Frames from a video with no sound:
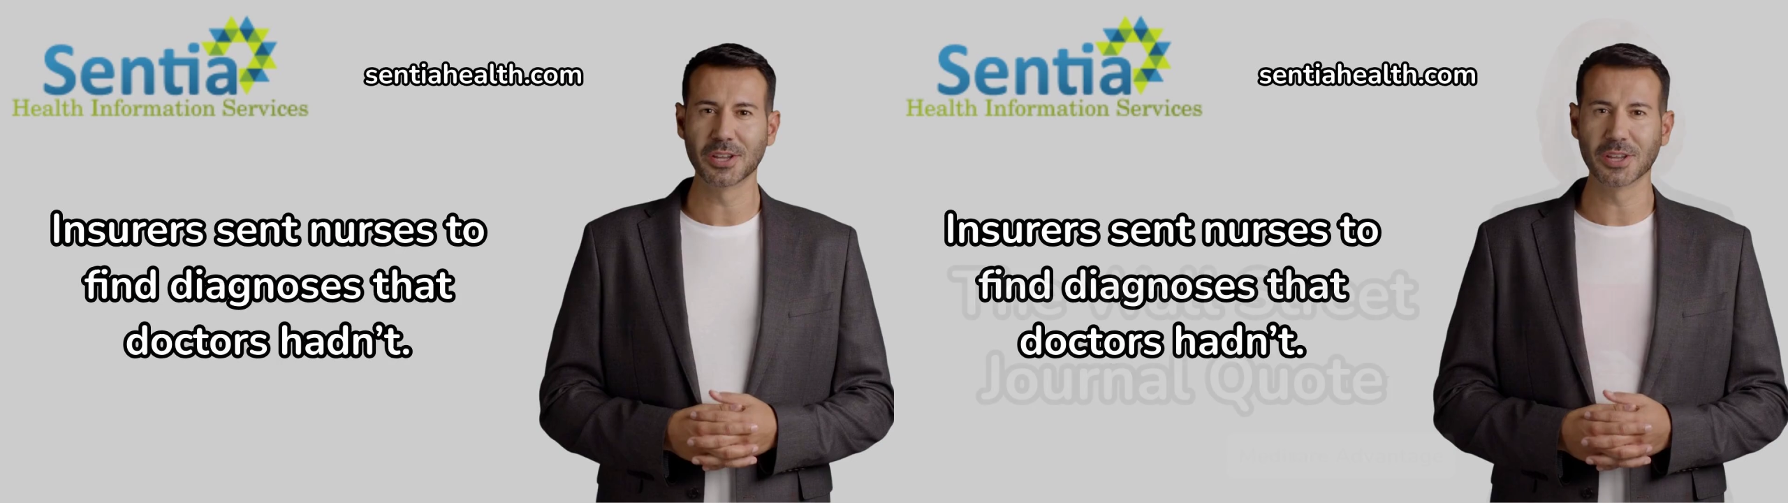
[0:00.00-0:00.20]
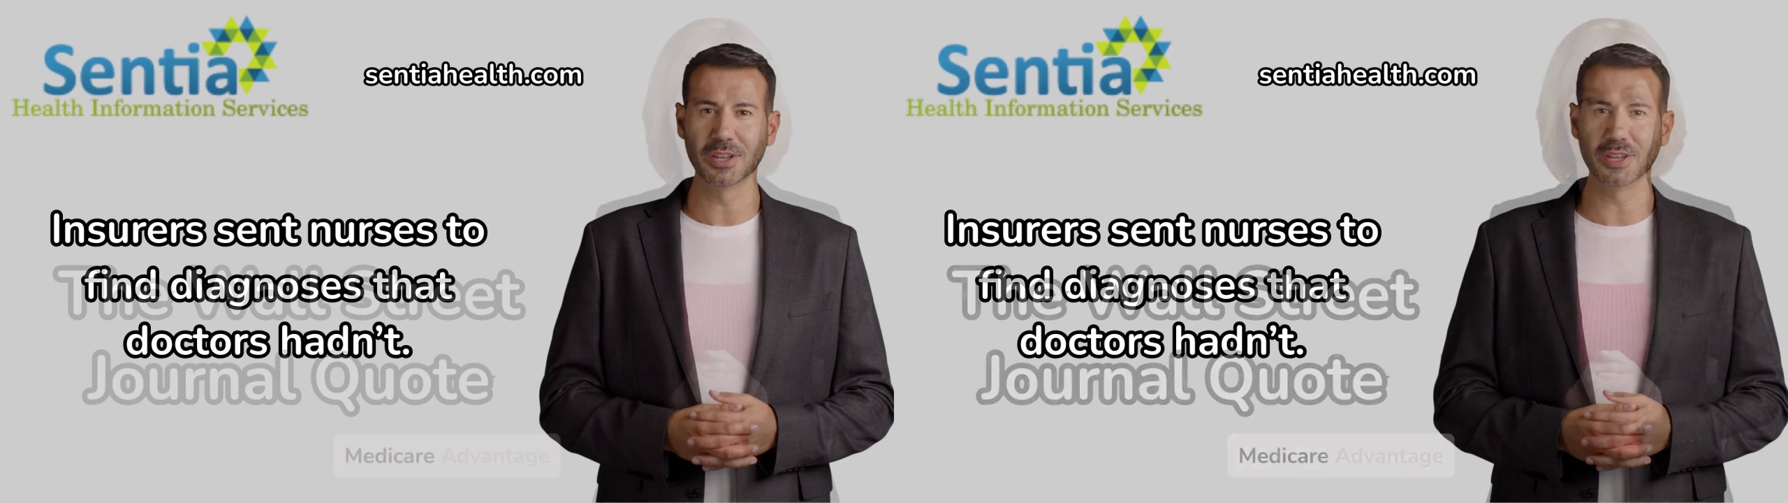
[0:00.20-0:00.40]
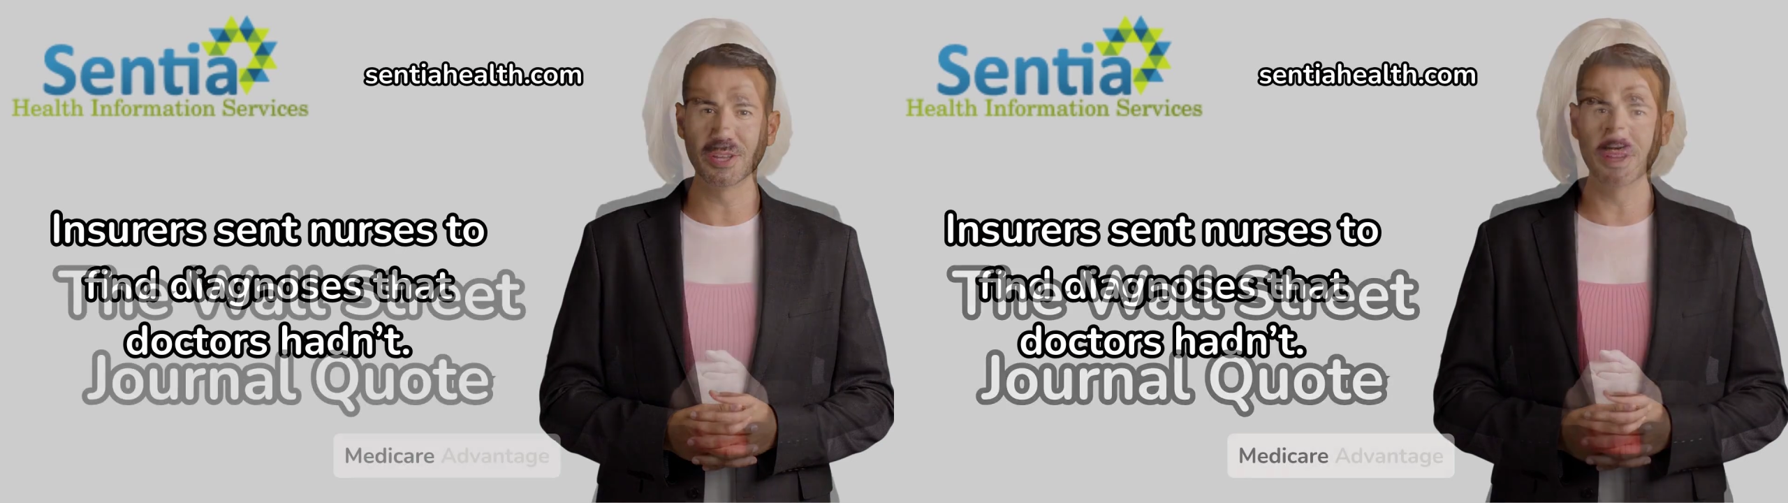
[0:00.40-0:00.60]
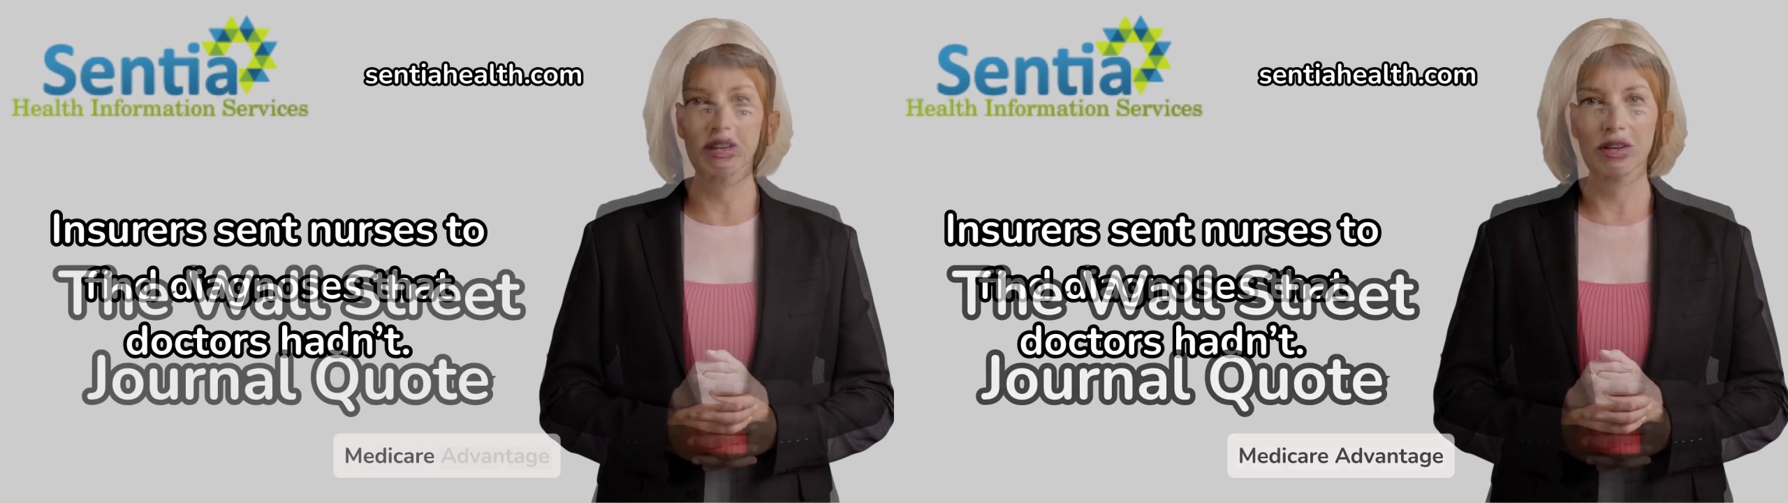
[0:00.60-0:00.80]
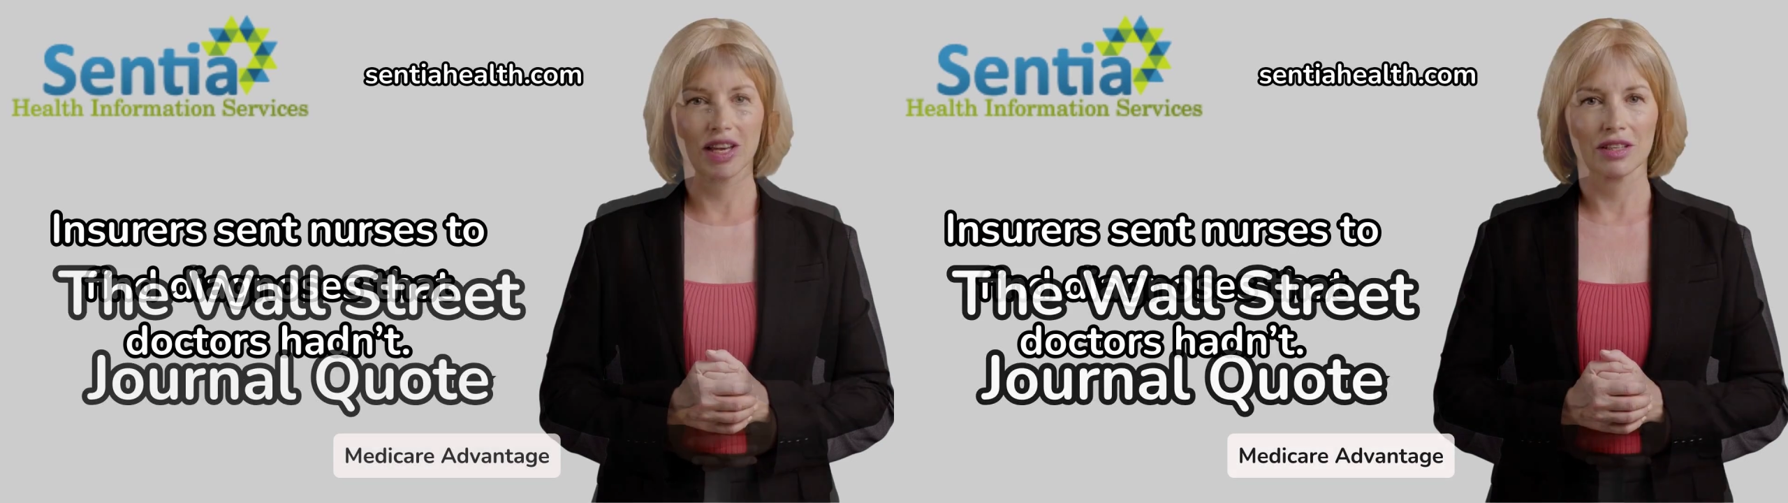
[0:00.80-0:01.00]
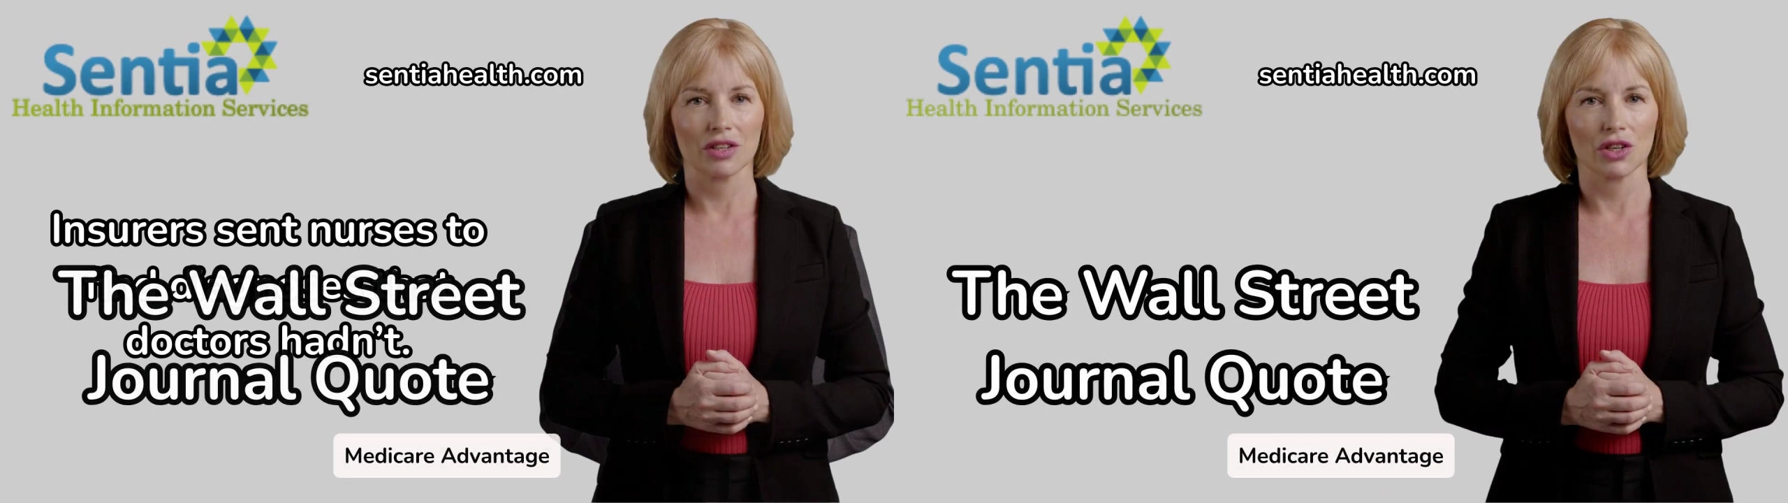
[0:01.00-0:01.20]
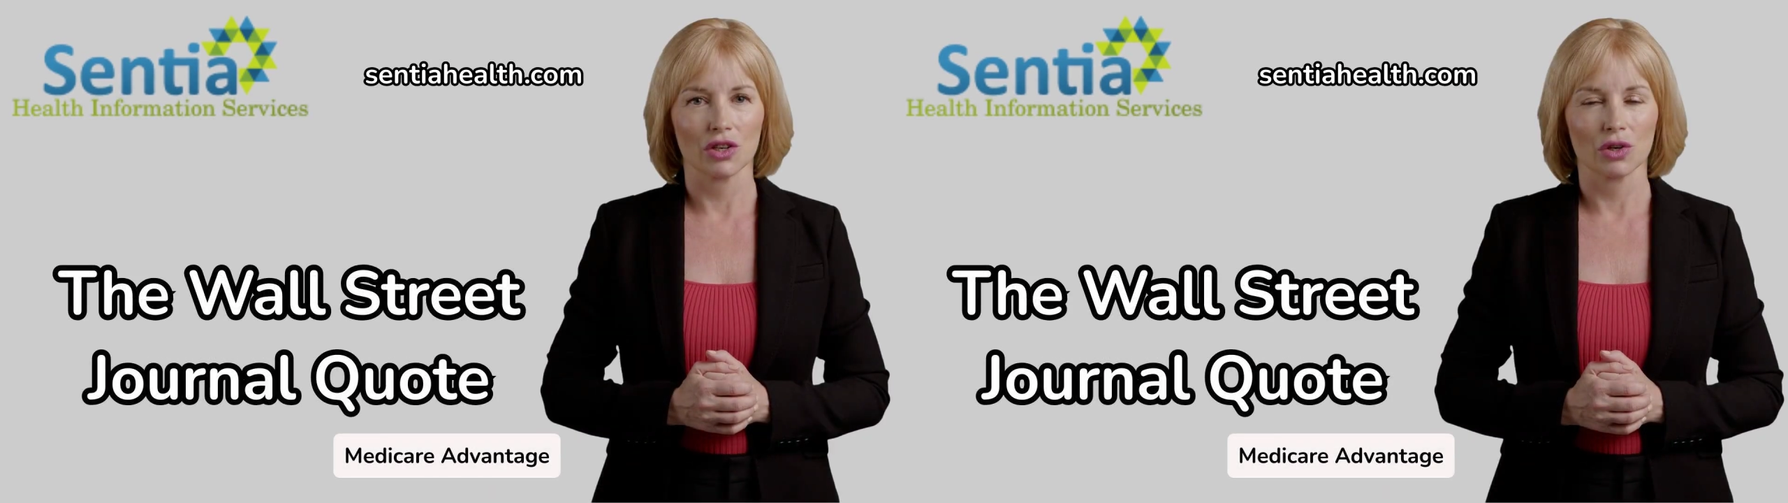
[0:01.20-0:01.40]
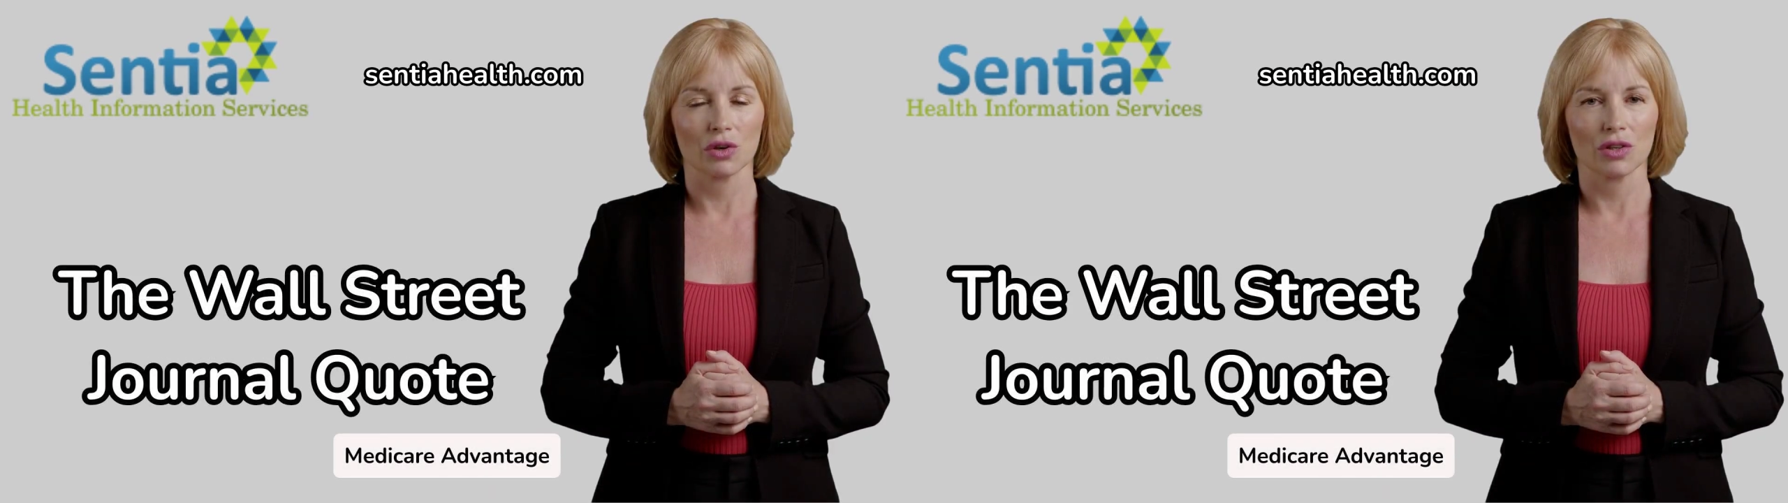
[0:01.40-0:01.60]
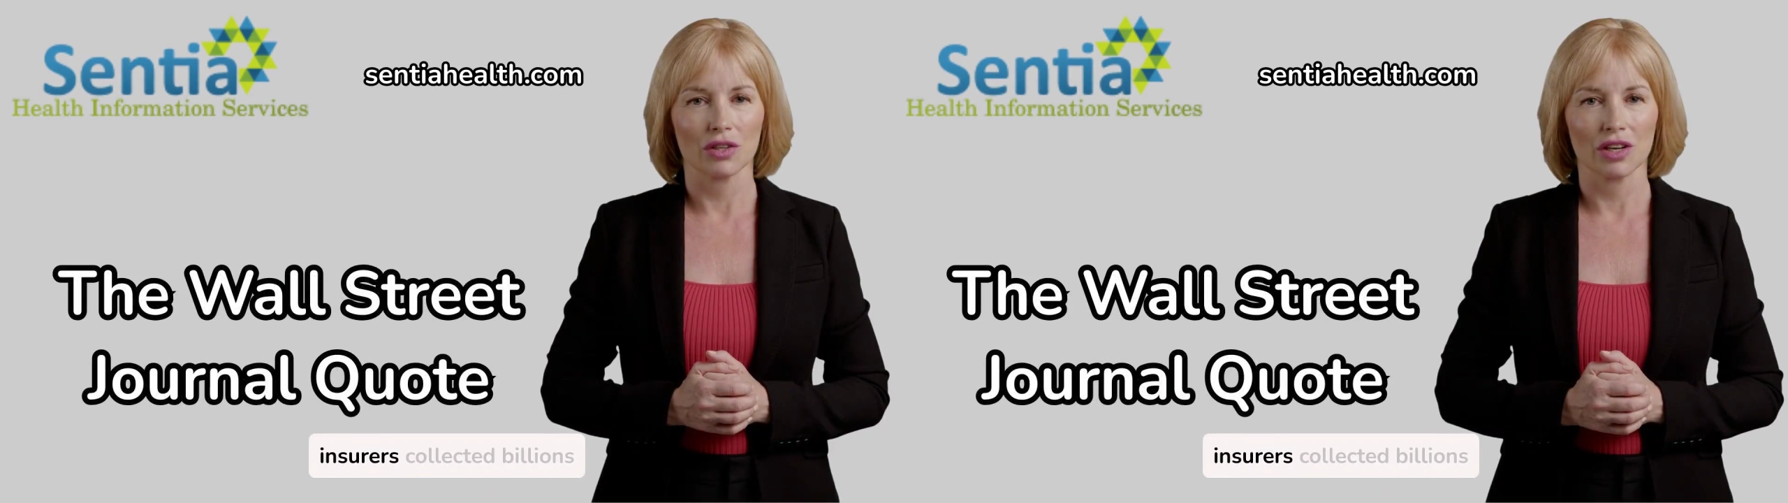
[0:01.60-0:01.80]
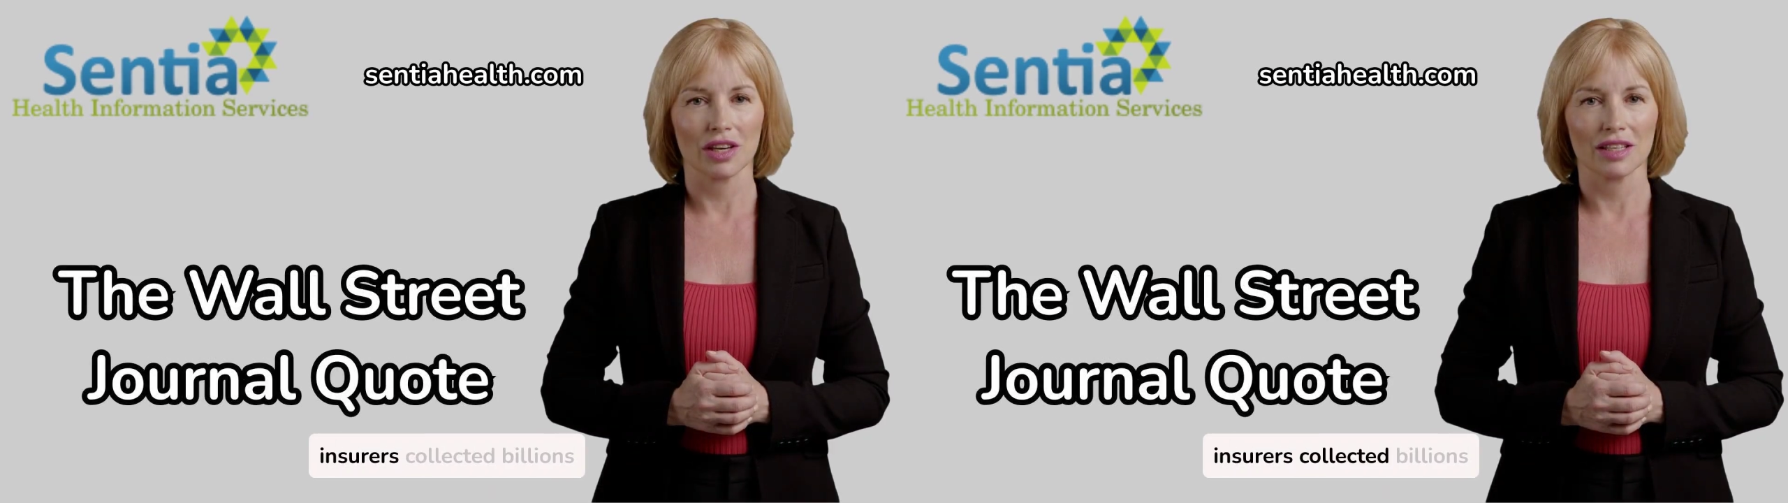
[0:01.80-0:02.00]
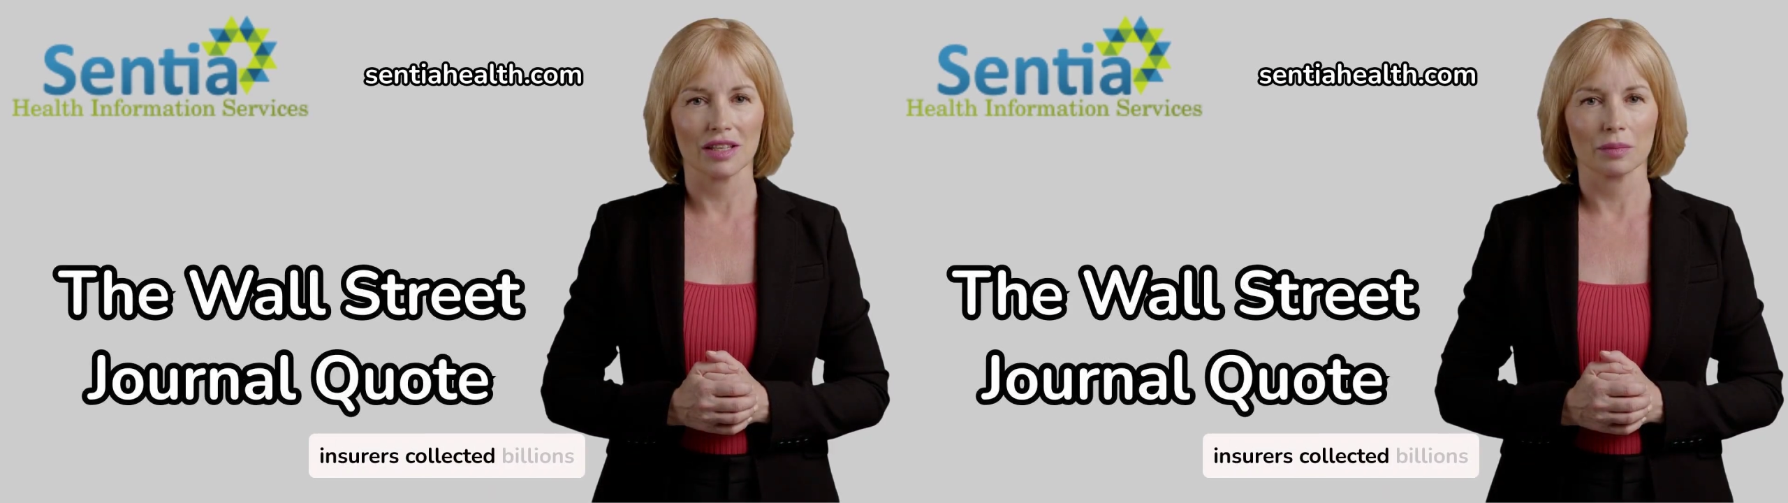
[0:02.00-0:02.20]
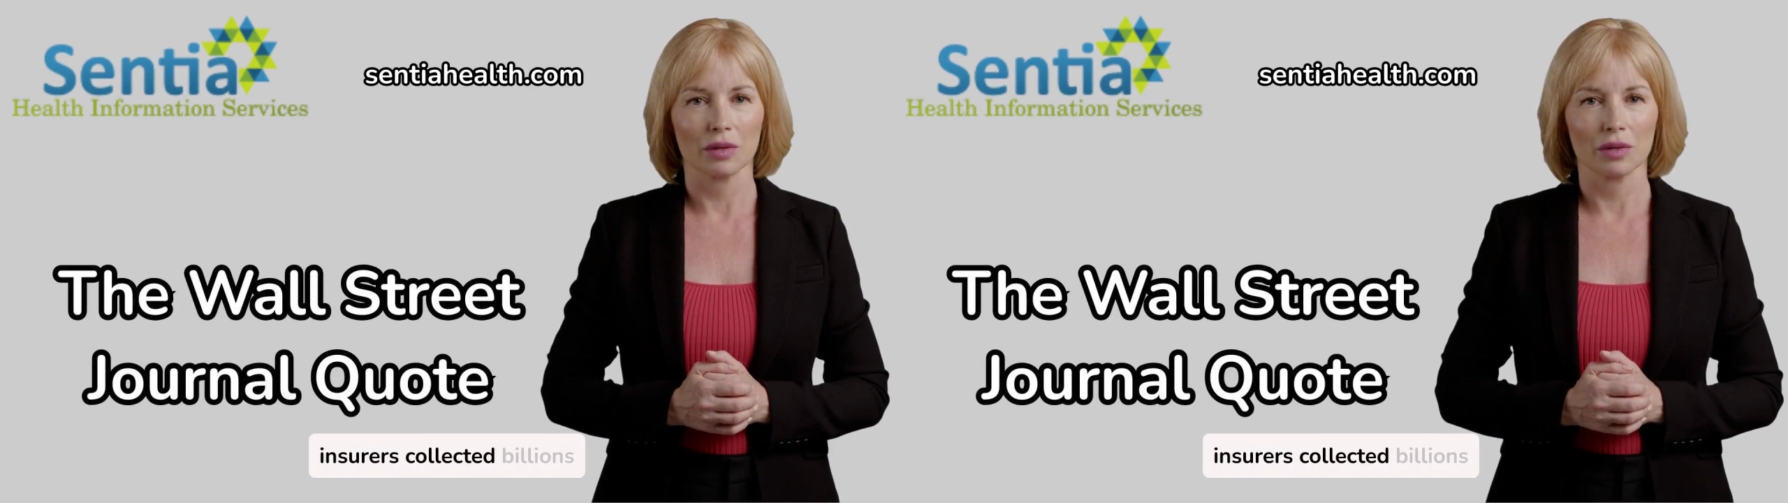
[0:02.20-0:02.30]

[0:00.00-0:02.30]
Medicare Advantage insurers collected